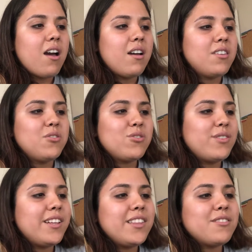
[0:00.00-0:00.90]

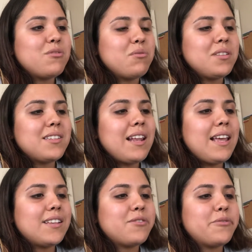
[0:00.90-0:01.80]
Usually the students that
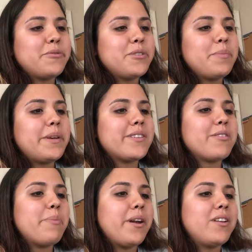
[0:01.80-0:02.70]
like school was because their
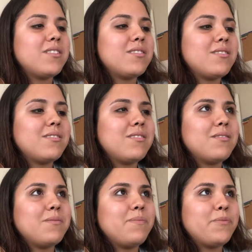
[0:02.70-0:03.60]
parents
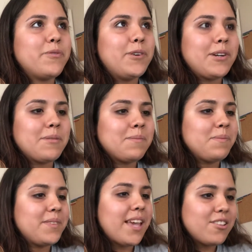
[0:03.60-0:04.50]
were
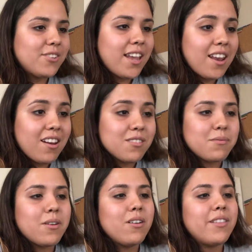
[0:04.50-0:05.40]
educated as
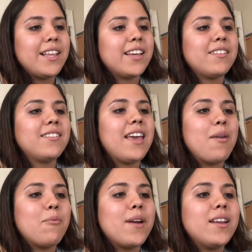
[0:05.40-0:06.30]
well, like they
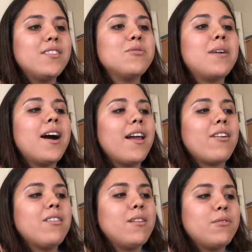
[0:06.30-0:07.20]
went into a
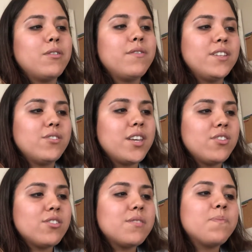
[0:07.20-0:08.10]
higher level of
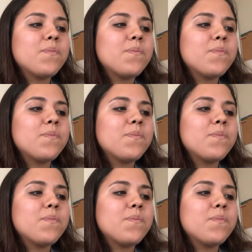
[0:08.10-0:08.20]
education.